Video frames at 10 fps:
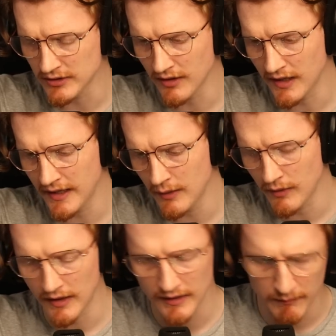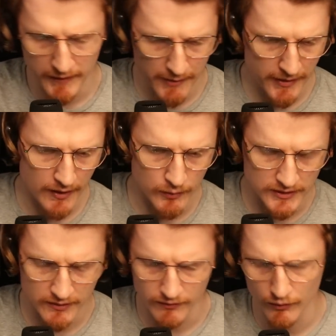It's unclear. Maybe I
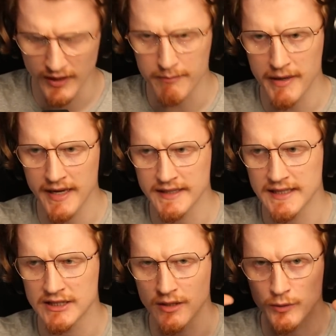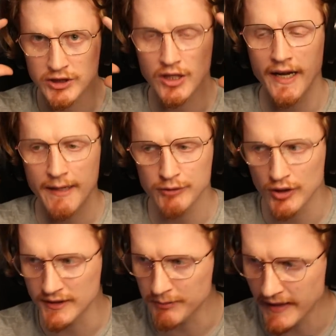wasn't really paying attention. I am
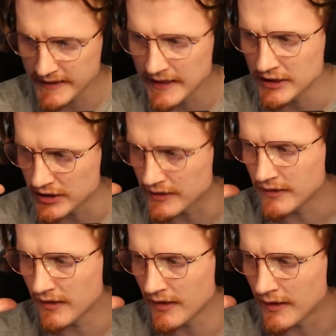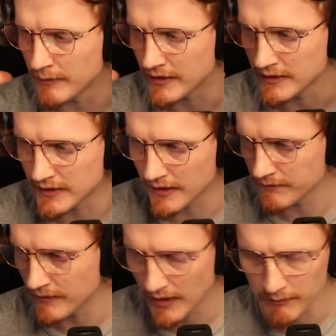trying to pay attention because
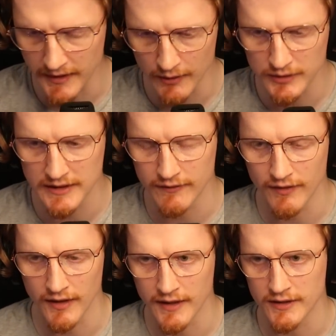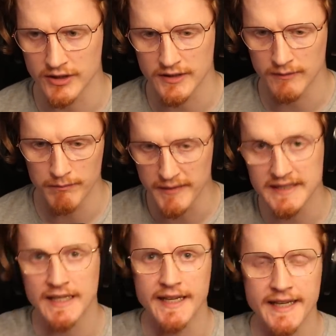I'm guilty for, like, just
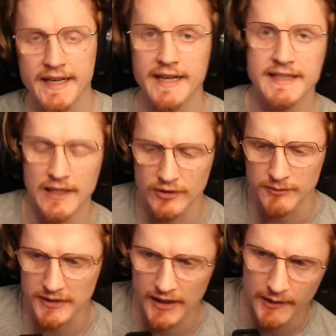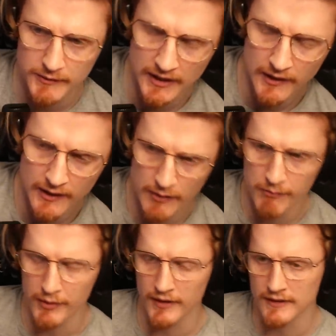missing key details sometimes.
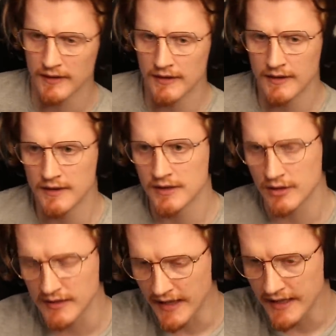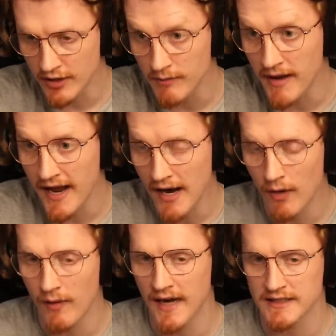But so do they come
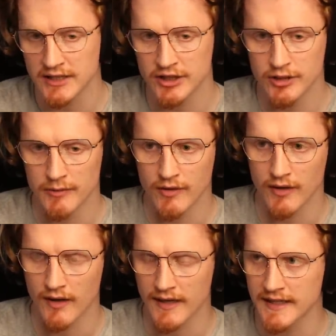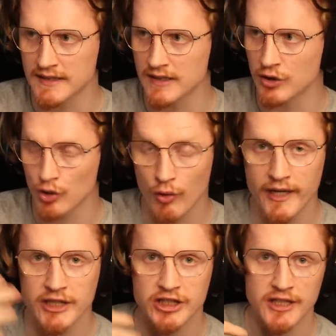out as a human or, like, as a
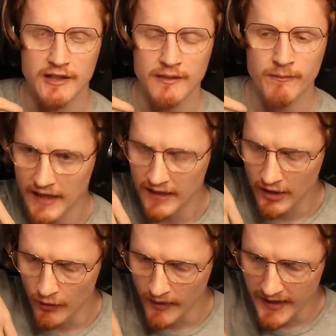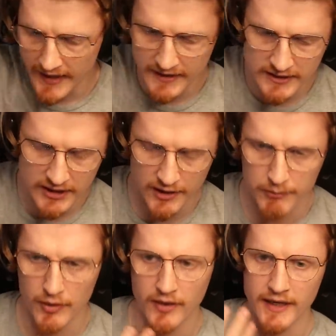creature and go into the
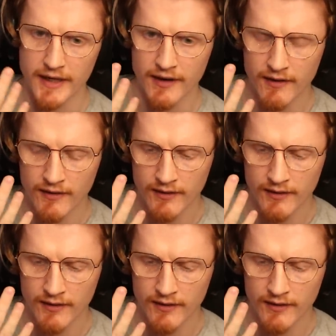body